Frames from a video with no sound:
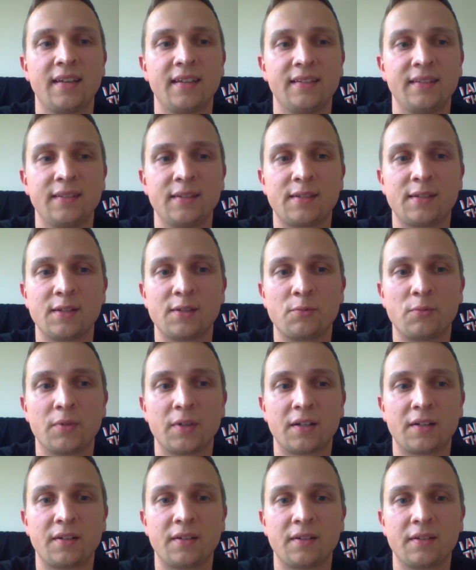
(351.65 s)
this is
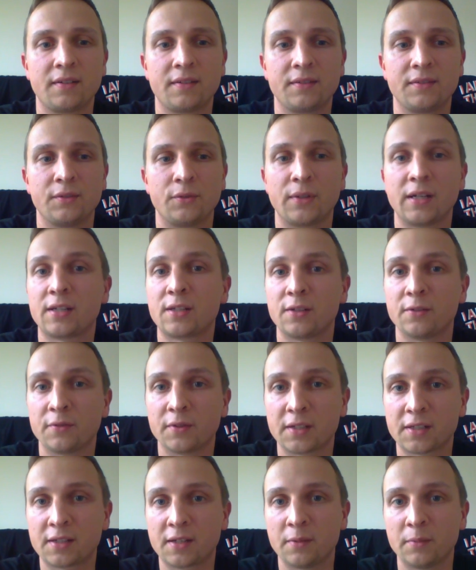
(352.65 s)
where the rest of
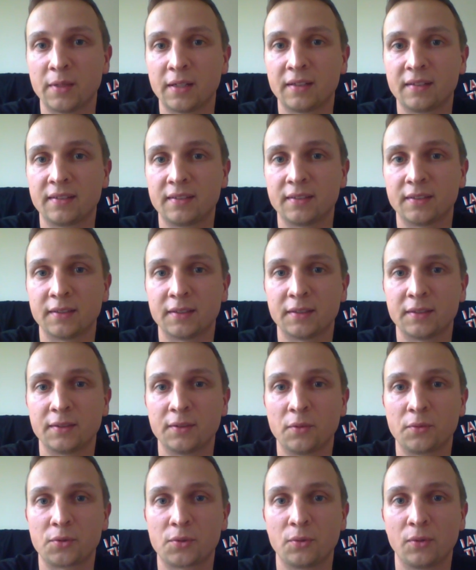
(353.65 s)
us come in,
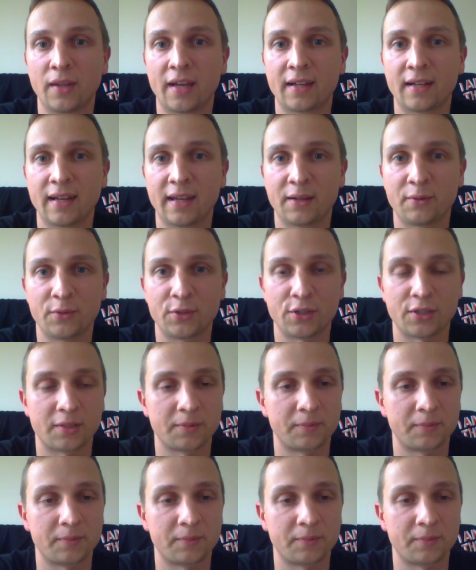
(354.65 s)
those who like languages.